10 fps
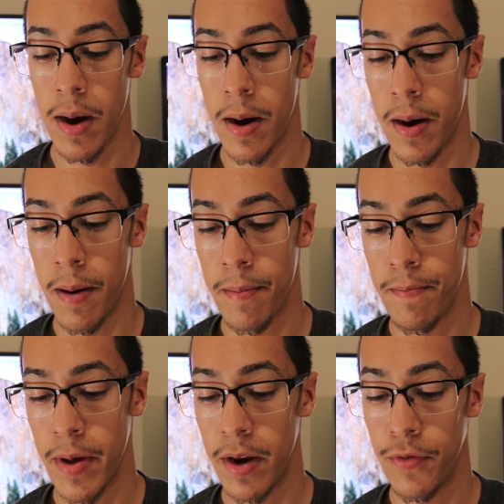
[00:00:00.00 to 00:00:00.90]

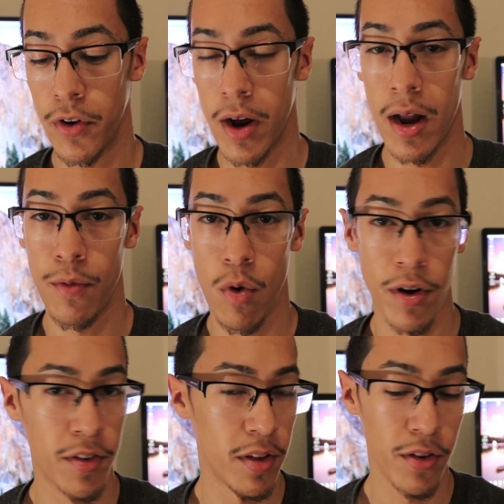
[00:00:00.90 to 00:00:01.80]
Um, and if you're out of
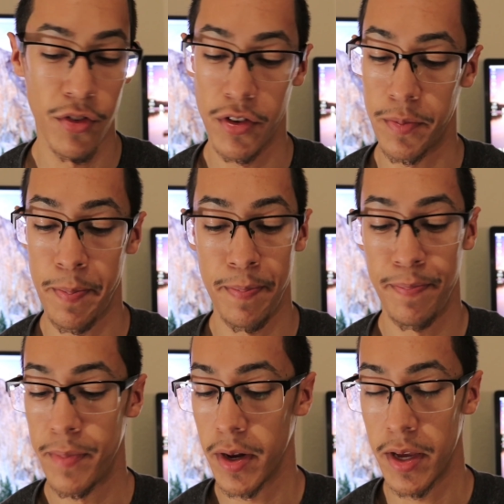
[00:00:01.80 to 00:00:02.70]
warranty, just
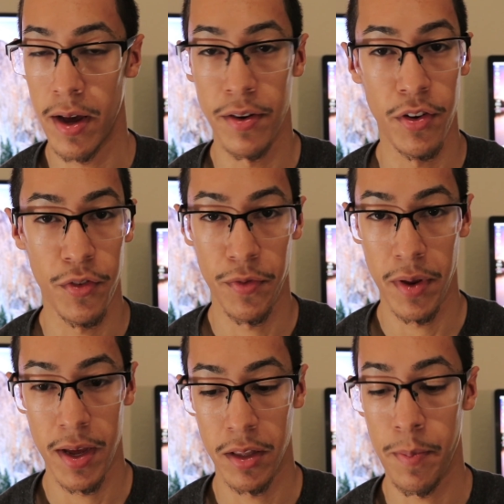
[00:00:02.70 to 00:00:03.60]
again, just
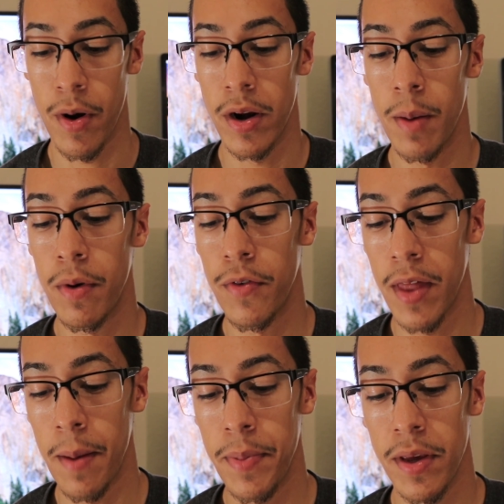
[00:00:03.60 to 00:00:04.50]
get the part number for
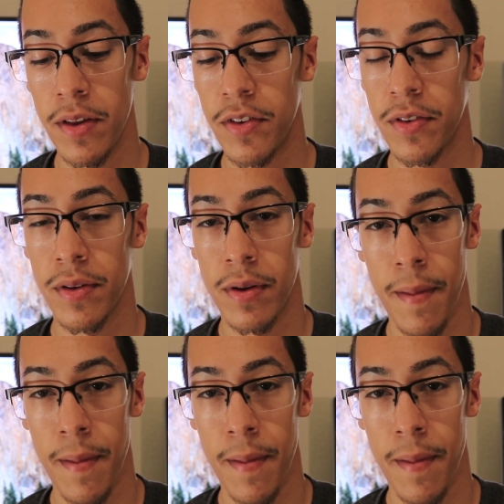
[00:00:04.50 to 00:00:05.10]
that piece,